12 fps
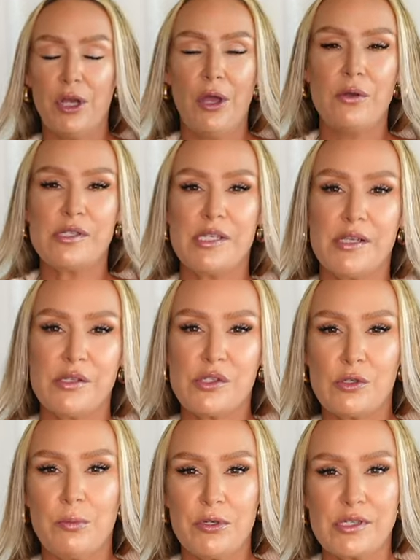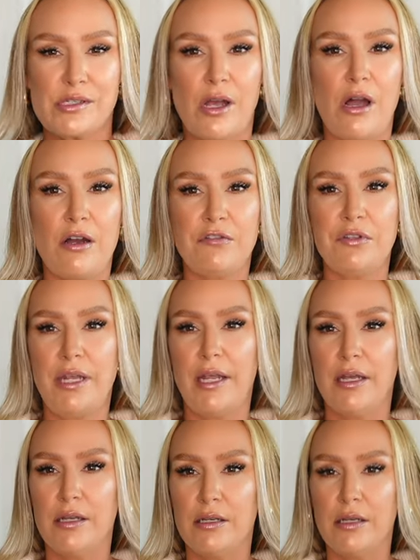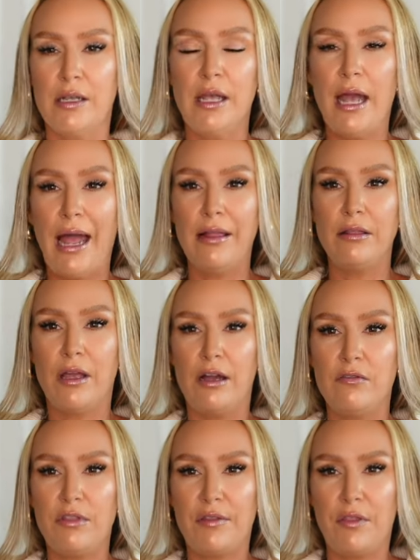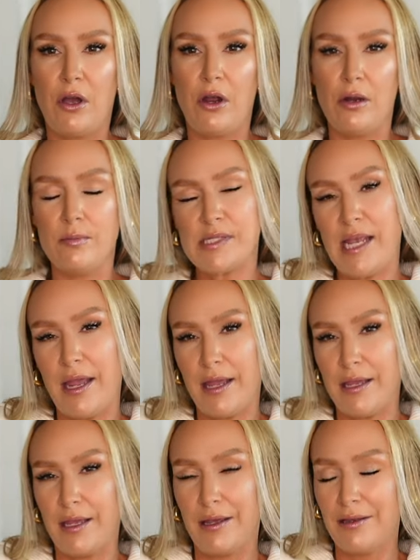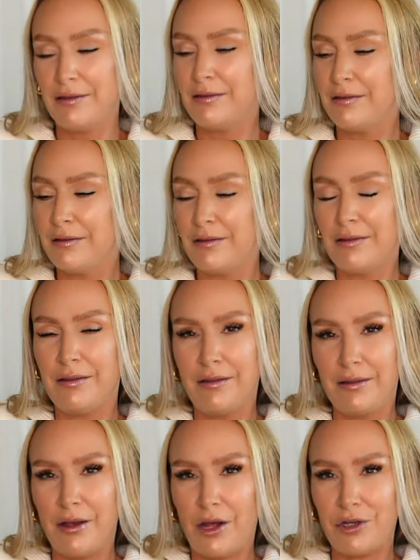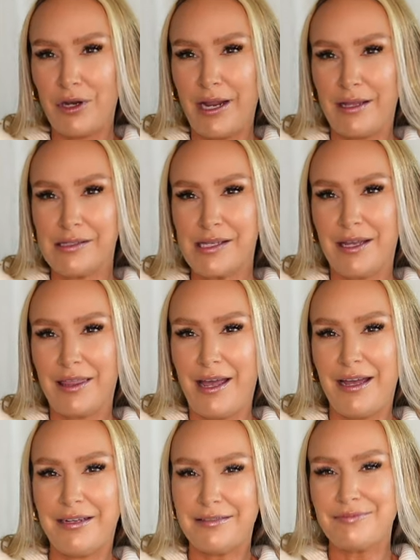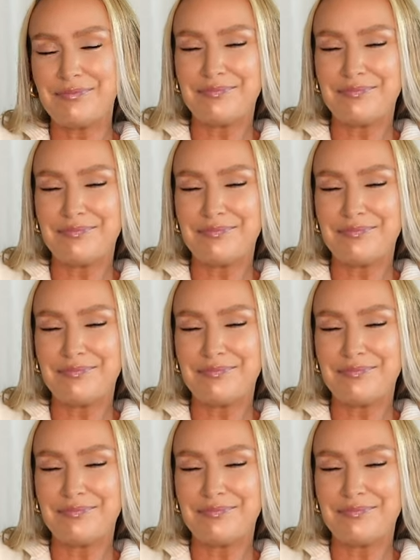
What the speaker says: cozy, super soft, and I love that the arms hang on your hands like that.